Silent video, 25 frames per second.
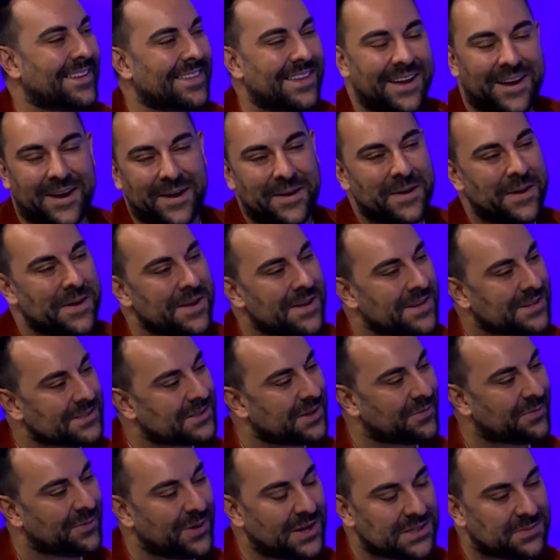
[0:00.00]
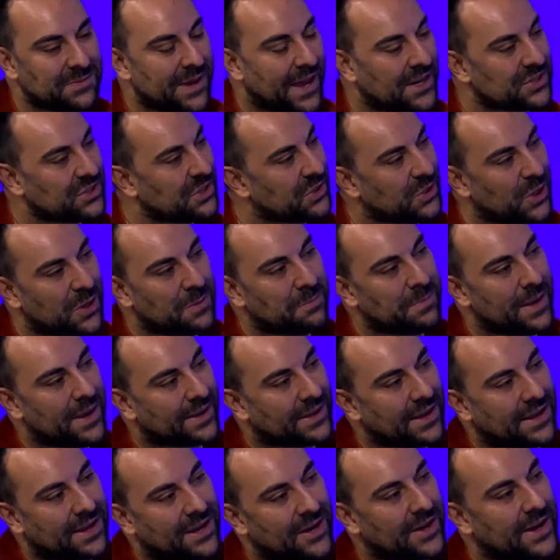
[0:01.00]
No, so for us, we actually don't
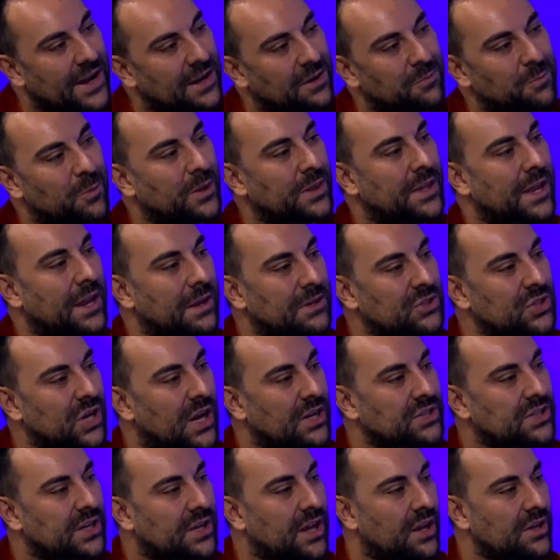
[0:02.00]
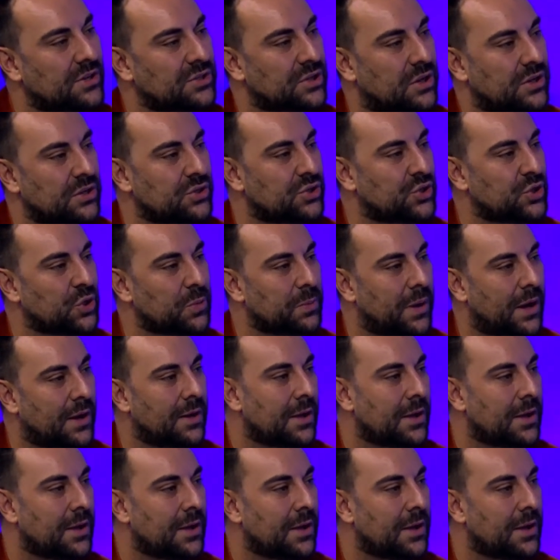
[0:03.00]
make a cut out of what they charge the consumer.